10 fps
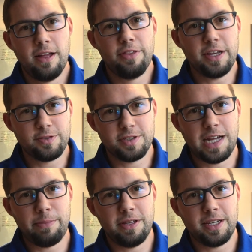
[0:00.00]
Thanks for
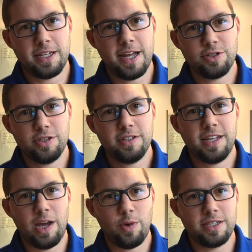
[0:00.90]
stopping in the connection.
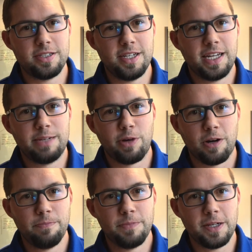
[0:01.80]
Can't wait to see you again
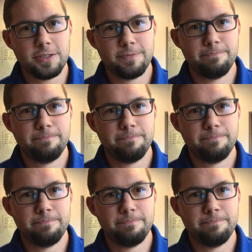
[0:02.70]
tomorrow. Thanks.